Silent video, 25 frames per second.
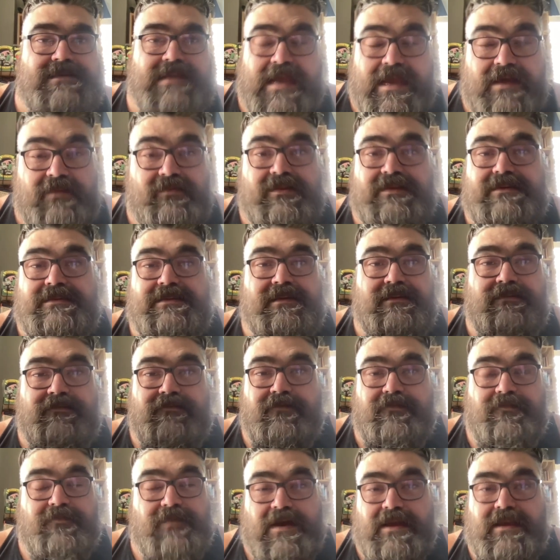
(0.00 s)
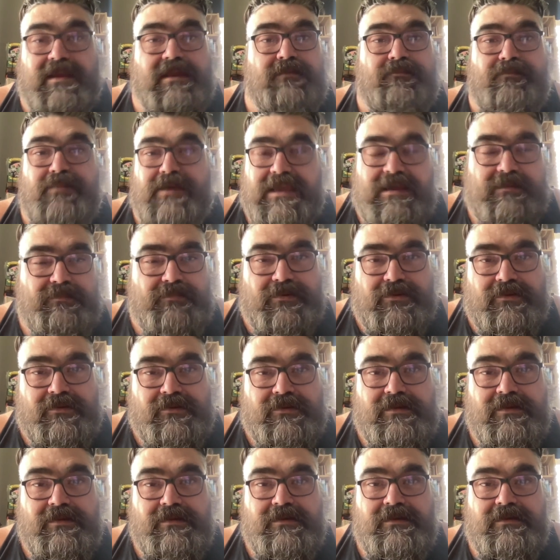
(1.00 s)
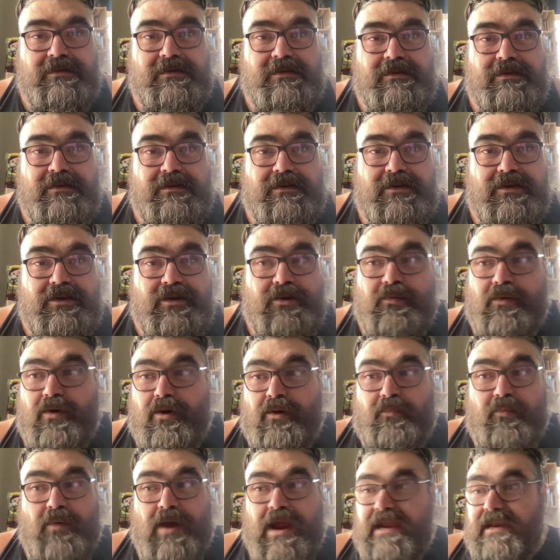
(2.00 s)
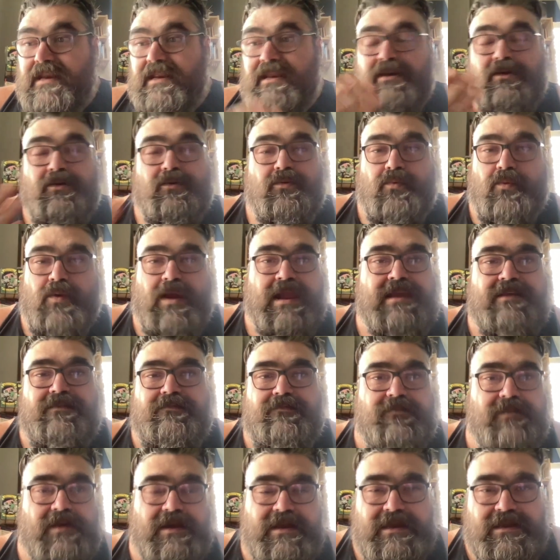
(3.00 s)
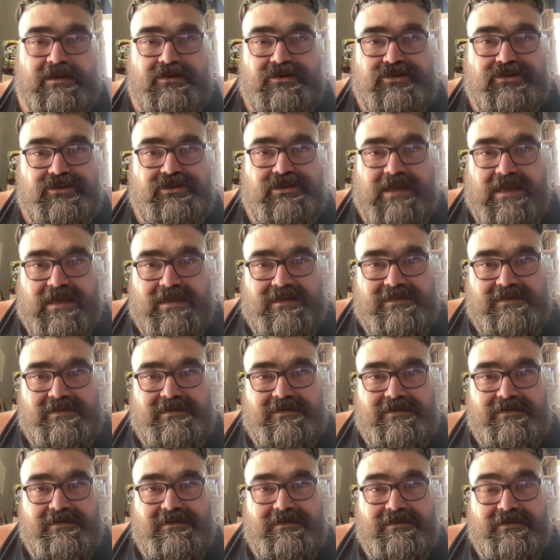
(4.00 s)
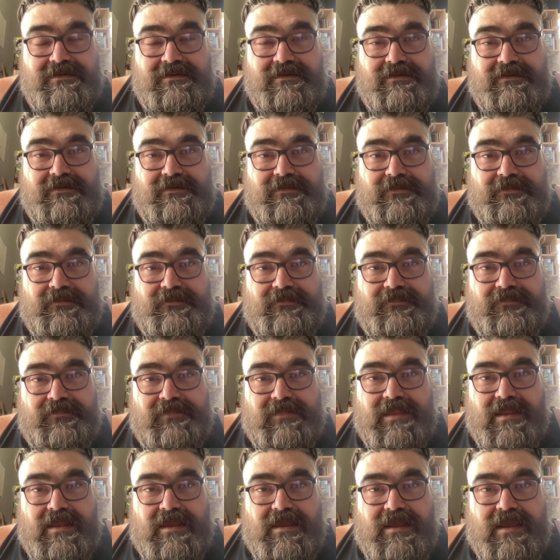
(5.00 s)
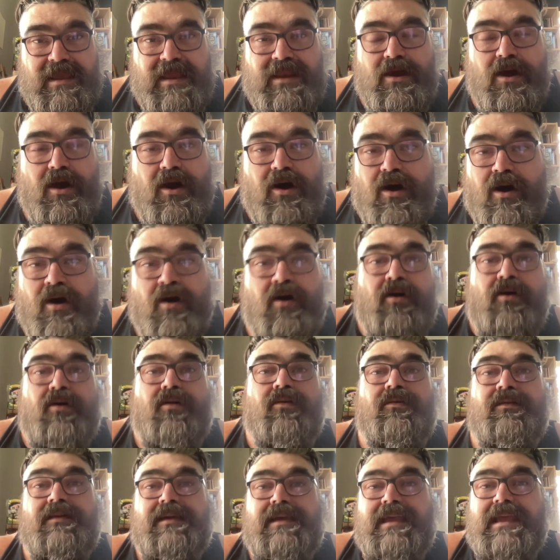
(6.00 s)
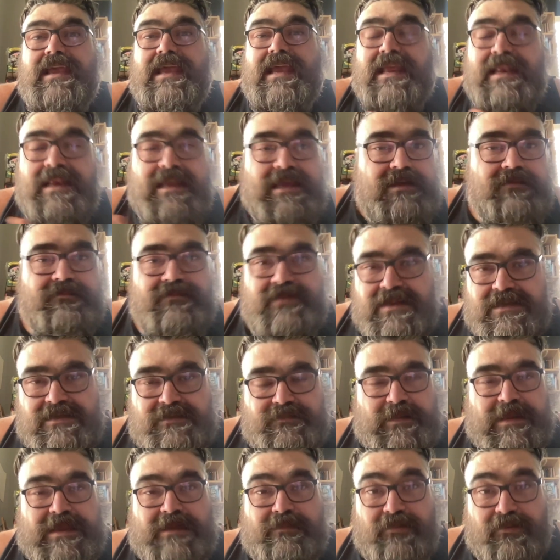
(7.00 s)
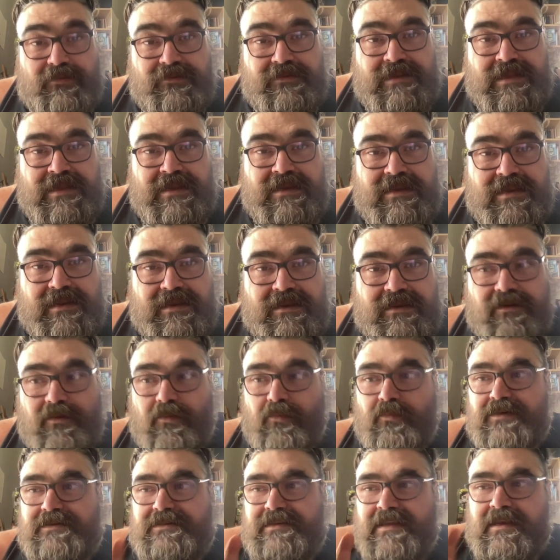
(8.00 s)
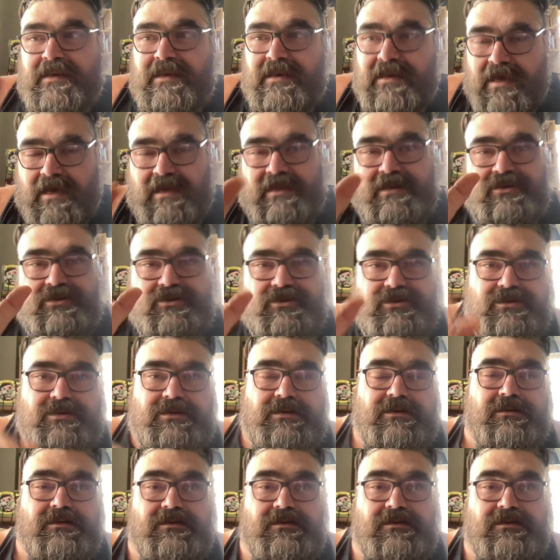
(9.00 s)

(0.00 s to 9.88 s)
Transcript: talented fucking people who are writing great fucking shit. And all any of these people needed was a nudge.